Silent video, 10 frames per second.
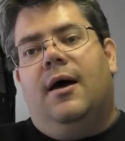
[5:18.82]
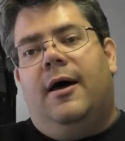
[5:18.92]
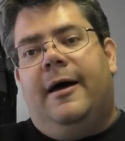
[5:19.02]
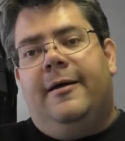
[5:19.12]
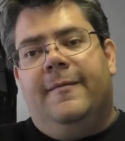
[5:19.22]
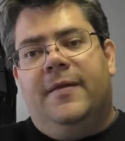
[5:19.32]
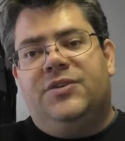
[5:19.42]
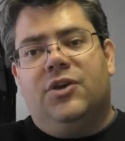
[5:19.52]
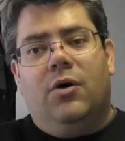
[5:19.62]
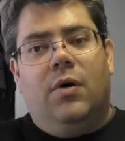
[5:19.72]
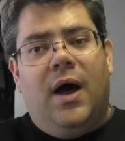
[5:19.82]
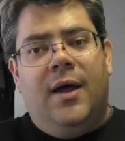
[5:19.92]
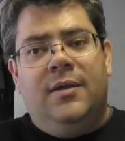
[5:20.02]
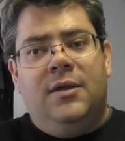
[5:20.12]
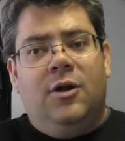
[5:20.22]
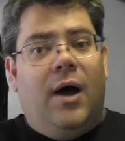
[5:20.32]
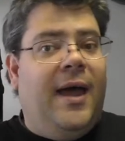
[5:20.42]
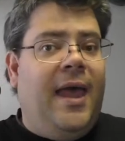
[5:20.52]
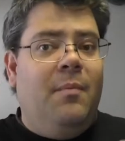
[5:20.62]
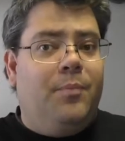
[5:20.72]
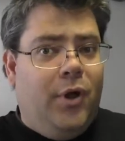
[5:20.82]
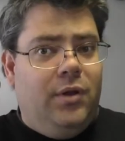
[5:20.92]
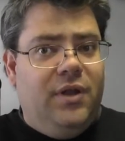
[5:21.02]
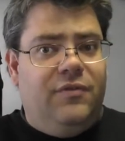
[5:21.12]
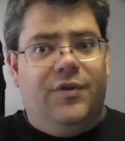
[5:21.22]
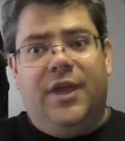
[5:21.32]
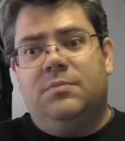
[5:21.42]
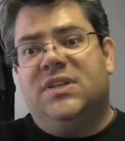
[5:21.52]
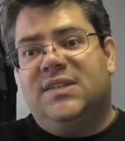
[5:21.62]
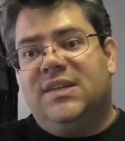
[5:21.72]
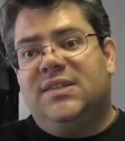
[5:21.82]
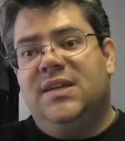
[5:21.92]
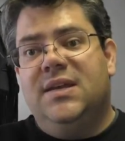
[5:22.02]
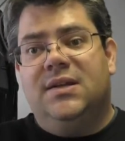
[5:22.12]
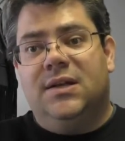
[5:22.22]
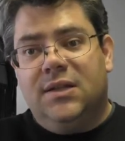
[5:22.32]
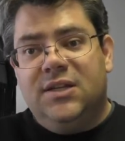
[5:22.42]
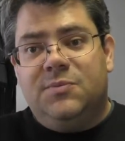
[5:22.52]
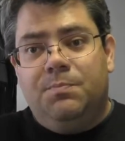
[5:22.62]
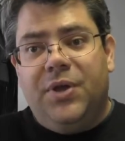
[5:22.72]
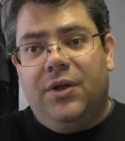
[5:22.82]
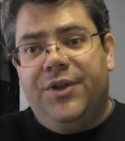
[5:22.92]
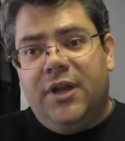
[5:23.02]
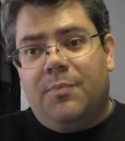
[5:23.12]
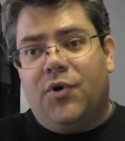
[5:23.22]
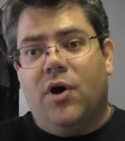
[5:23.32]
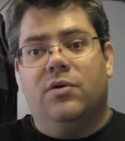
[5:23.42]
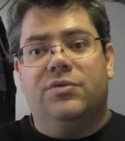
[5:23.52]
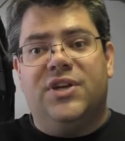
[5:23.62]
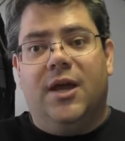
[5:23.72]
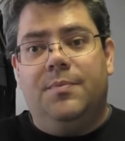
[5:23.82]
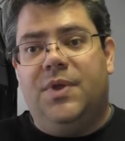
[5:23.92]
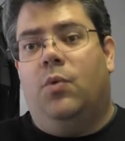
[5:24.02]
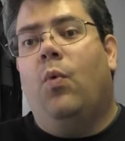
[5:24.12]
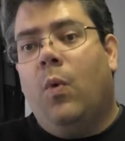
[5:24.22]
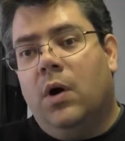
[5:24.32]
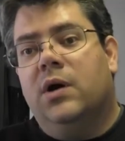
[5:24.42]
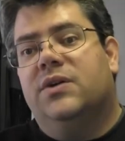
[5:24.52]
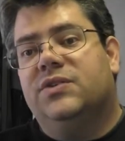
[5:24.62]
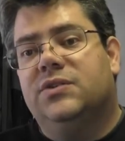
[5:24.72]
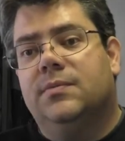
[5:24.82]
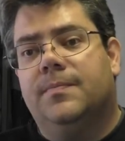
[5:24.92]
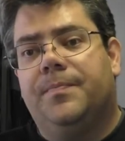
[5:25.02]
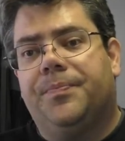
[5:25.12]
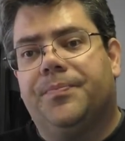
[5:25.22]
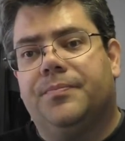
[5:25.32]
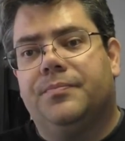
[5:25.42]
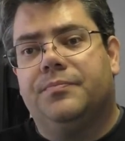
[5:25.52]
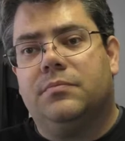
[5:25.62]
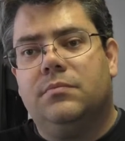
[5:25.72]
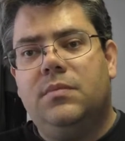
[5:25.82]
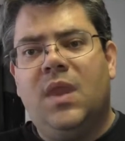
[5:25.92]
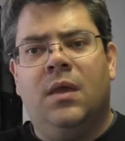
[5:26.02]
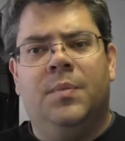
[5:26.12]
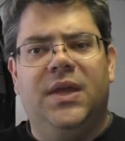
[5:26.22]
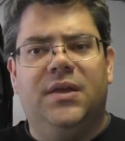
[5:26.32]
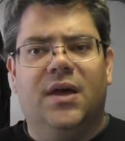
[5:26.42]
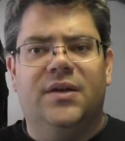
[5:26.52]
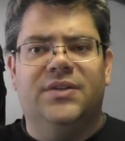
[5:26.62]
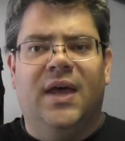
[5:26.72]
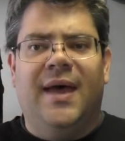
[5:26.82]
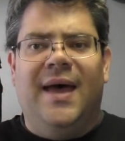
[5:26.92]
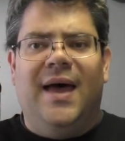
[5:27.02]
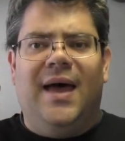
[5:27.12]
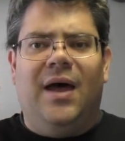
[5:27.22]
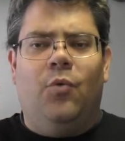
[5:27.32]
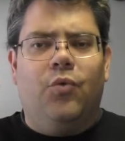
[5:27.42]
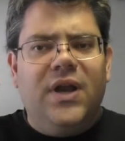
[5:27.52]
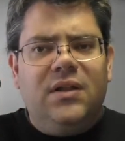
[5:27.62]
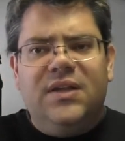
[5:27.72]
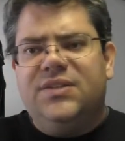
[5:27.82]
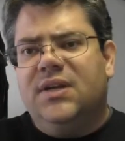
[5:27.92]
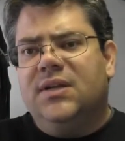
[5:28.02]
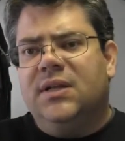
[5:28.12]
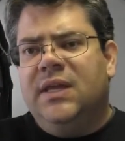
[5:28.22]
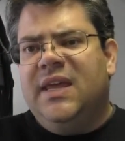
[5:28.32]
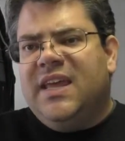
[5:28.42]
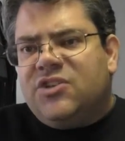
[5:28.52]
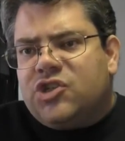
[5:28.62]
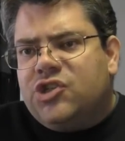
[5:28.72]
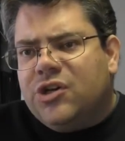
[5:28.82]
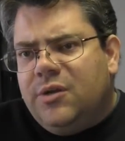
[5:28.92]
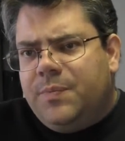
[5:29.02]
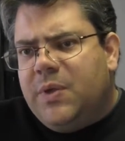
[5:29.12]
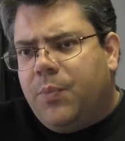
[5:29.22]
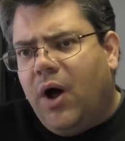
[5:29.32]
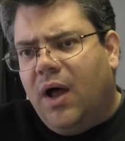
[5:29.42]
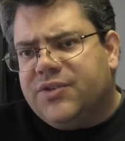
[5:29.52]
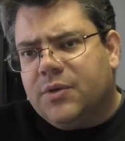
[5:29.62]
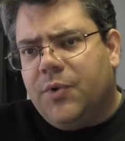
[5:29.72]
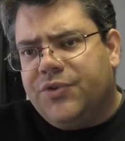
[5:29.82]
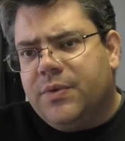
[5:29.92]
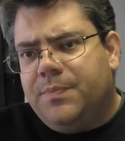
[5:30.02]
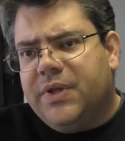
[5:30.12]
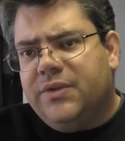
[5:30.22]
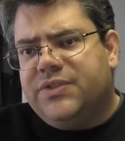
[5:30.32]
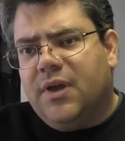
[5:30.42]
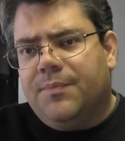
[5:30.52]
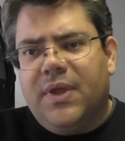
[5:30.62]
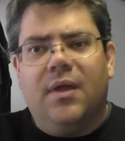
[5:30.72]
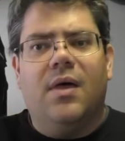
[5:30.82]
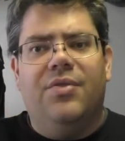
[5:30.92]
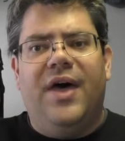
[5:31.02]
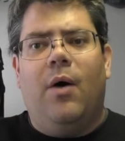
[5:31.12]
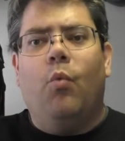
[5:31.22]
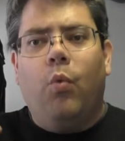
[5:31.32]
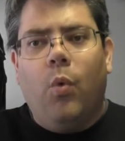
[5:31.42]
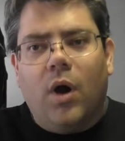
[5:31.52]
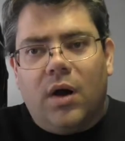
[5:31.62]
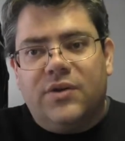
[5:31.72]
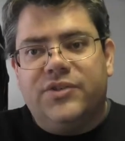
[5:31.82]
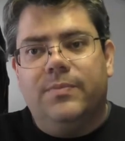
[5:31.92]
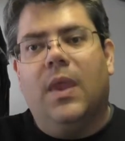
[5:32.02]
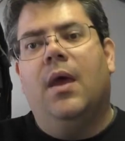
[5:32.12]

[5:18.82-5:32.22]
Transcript: Uh, so I, you know, I am pulling for them to succeed in at least building a prototype that works, because realistically, it should be possible to build something that works,